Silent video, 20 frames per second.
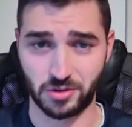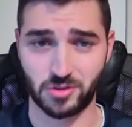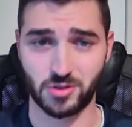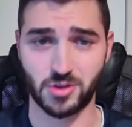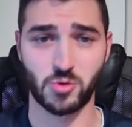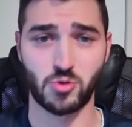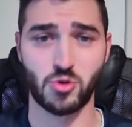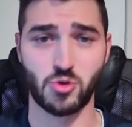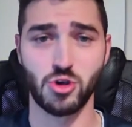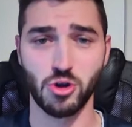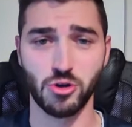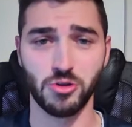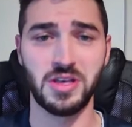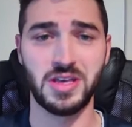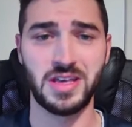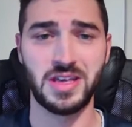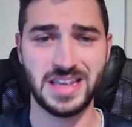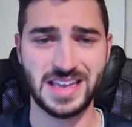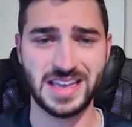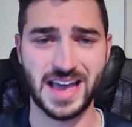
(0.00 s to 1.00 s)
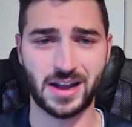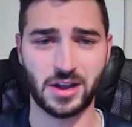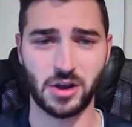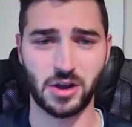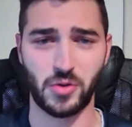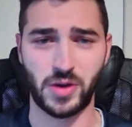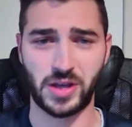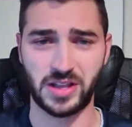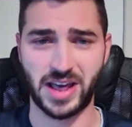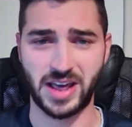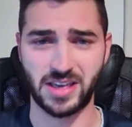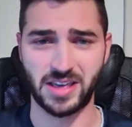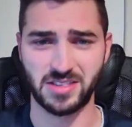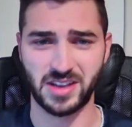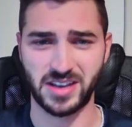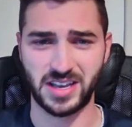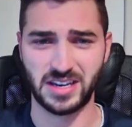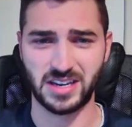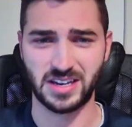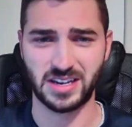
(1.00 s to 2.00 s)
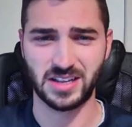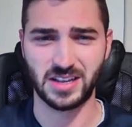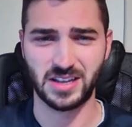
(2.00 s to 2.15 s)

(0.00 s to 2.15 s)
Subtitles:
so surely he got going last night.